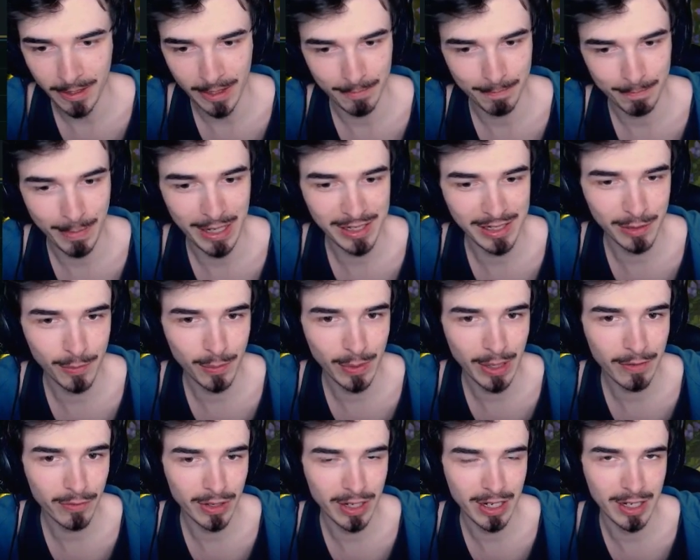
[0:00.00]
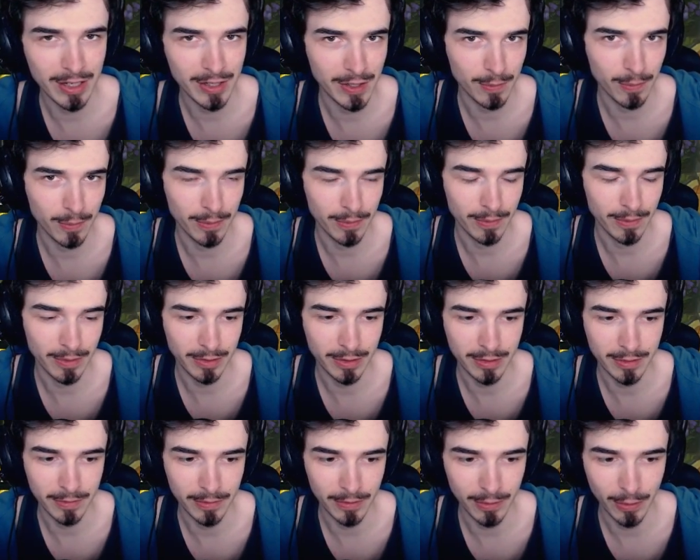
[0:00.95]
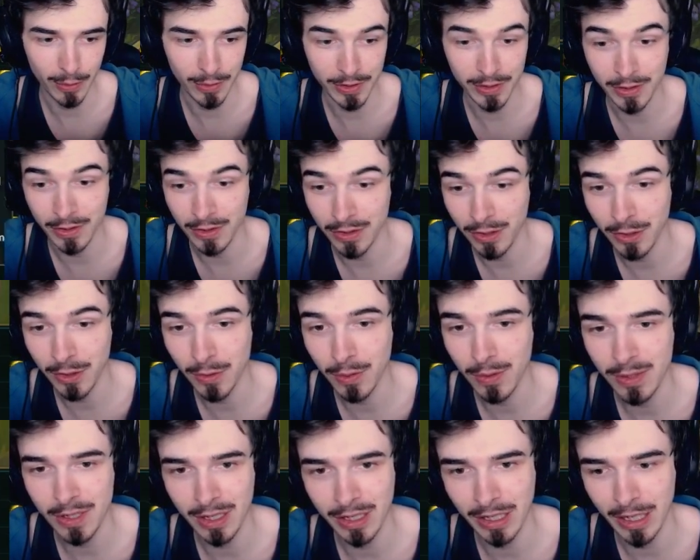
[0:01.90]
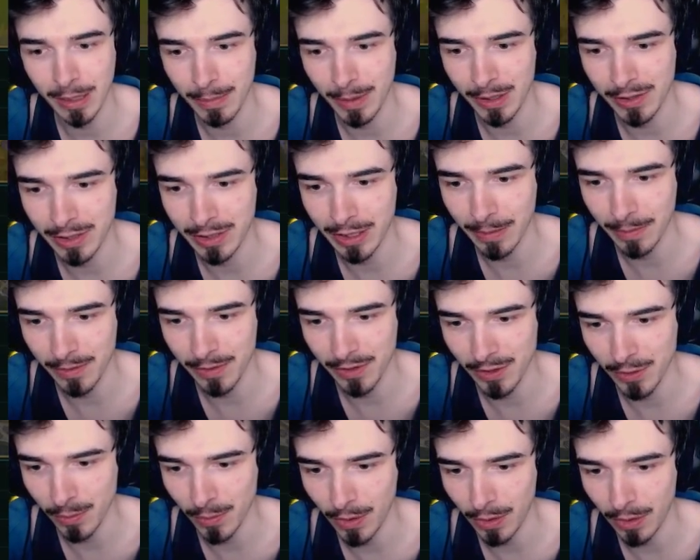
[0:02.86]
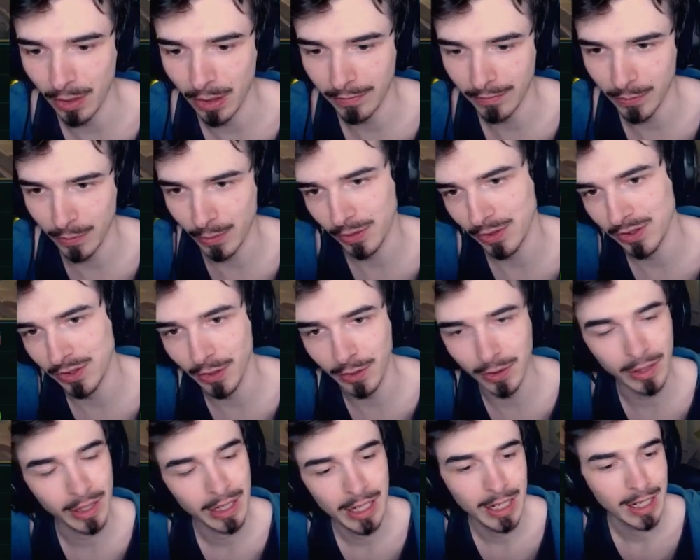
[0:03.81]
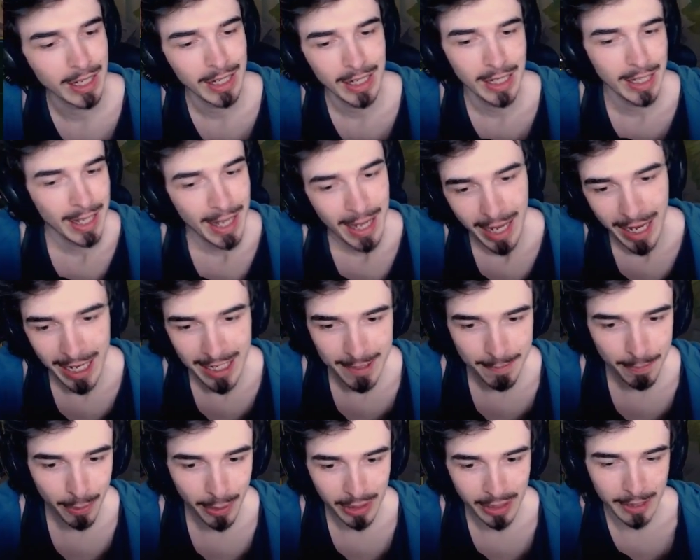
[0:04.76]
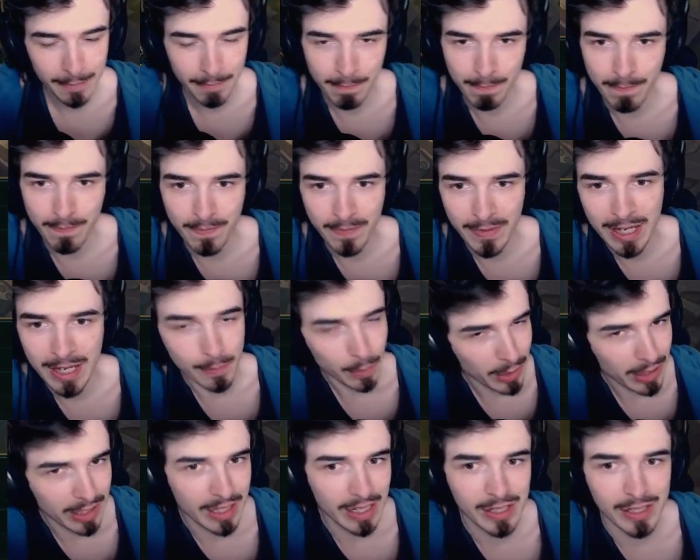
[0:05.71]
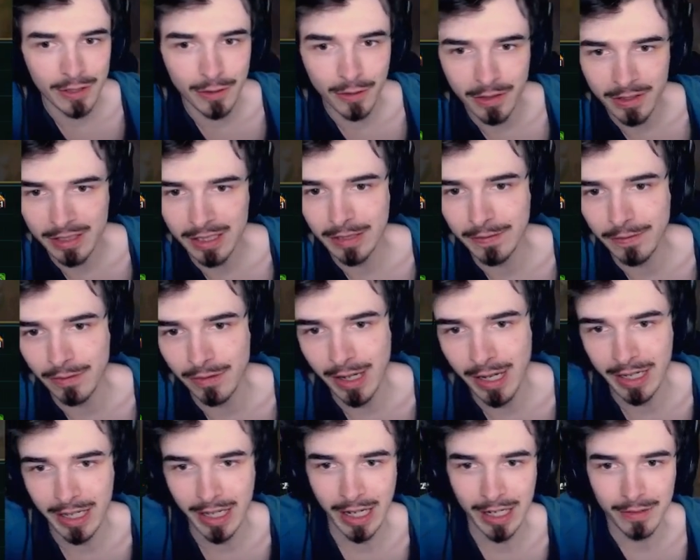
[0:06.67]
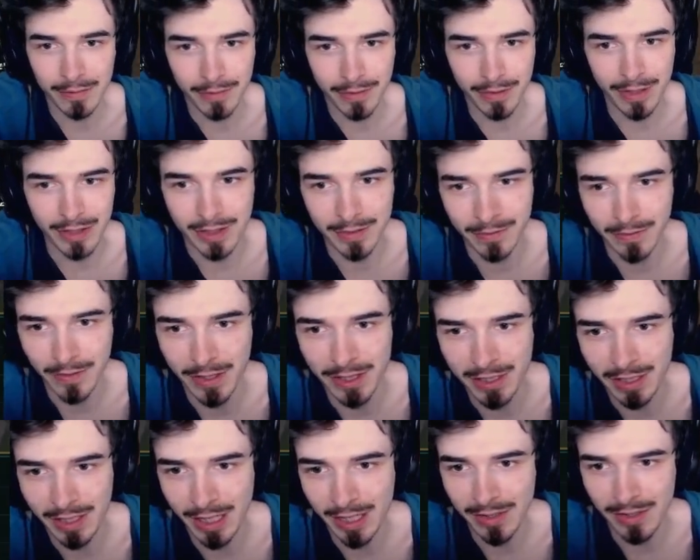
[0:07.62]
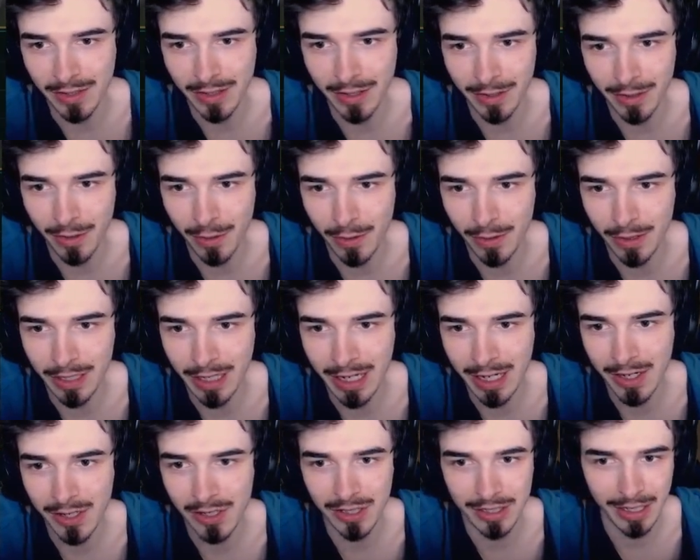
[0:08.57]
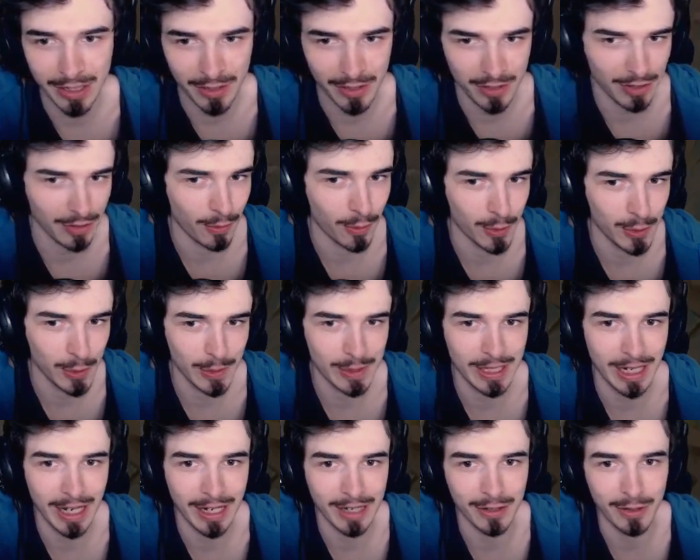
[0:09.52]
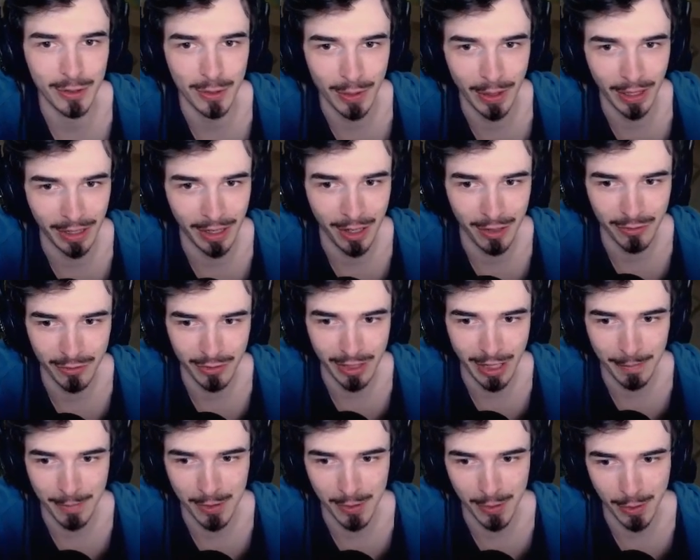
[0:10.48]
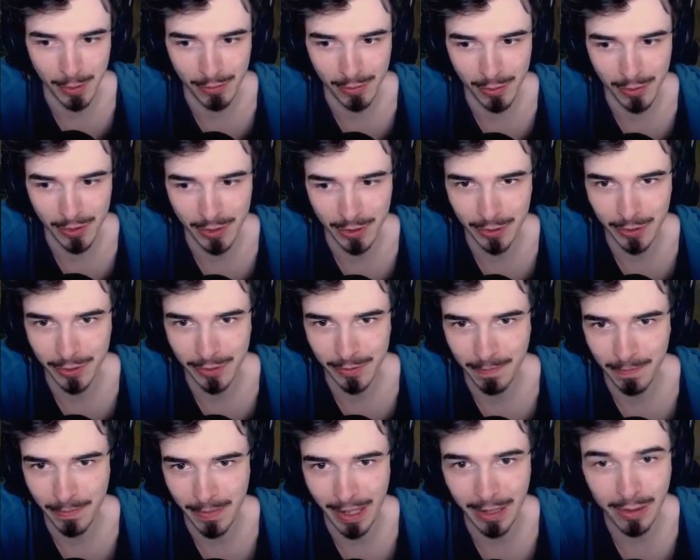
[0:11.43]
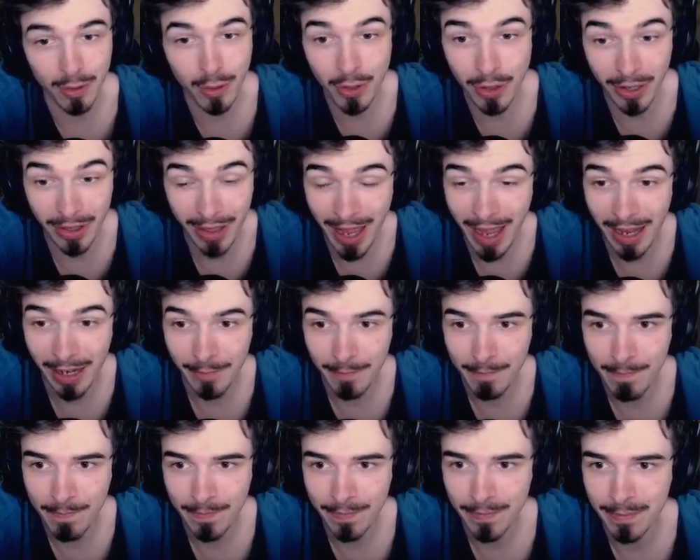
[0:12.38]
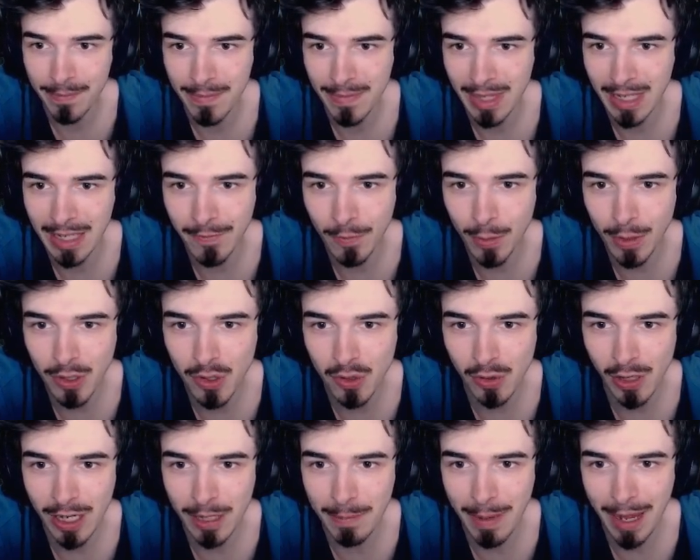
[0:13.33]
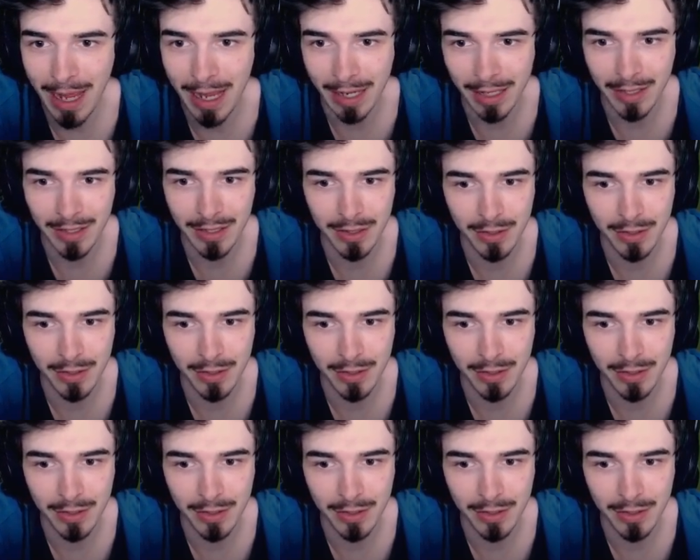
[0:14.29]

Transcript: basically whenever he launches his Q, he's going to get a bunch of damage as well afterwards. So it's pretty decent, honestly, for Rakan and for these engage. So there you go, engage, and then just auto attack, and you do like 100 damage with your auto. And look at that! Even when you trade back,